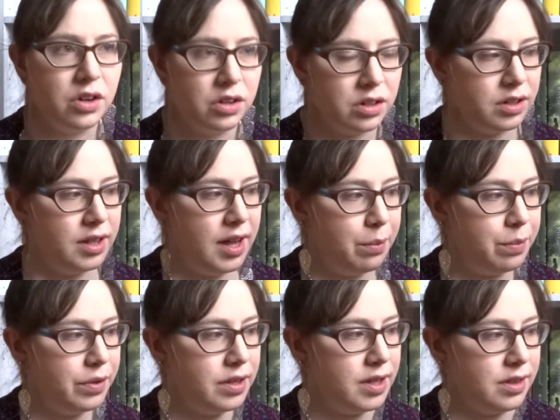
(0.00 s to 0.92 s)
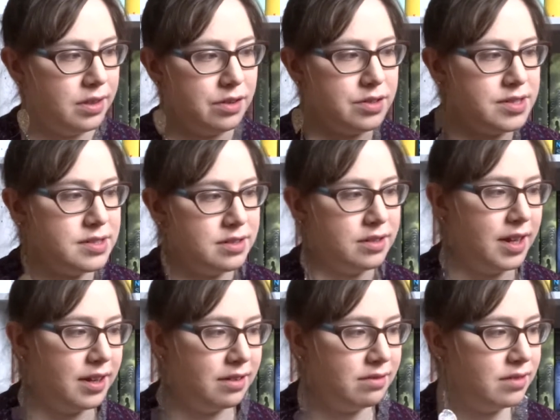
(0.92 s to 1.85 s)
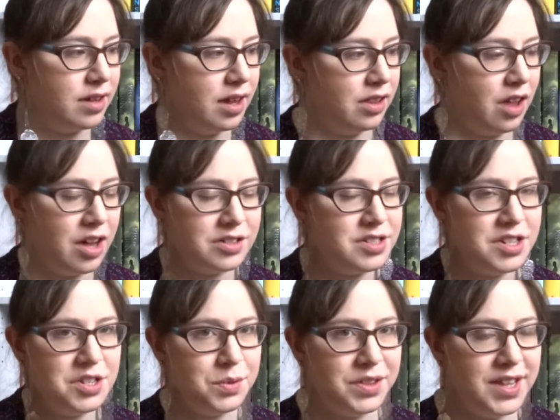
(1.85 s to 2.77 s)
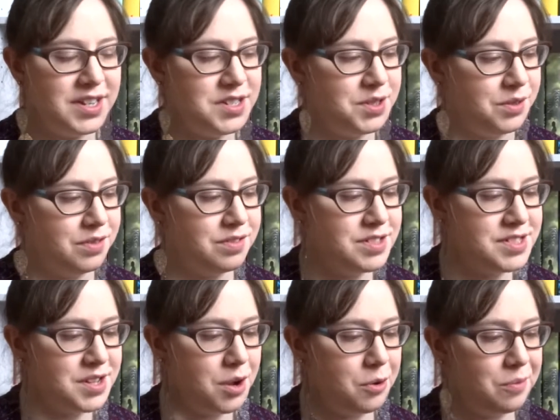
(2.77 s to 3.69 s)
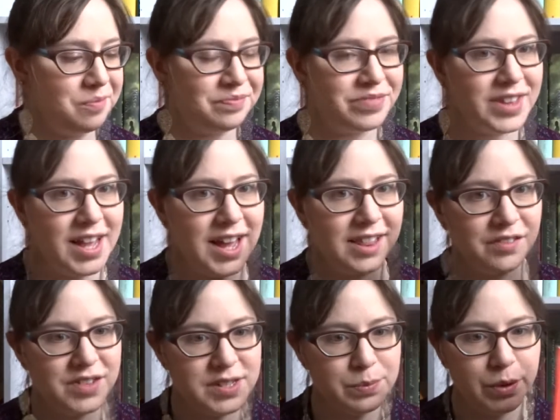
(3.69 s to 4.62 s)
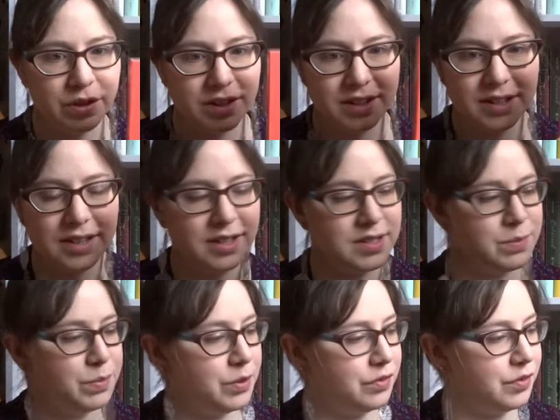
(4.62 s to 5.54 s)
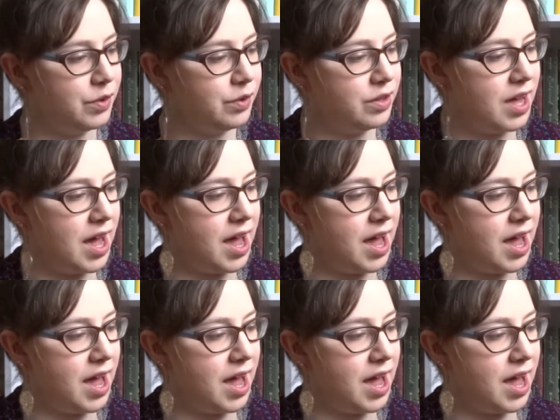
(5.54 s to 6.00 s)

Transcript: Girl Up, there's like a lot to do with that too. So, I love this book. It's beautiful.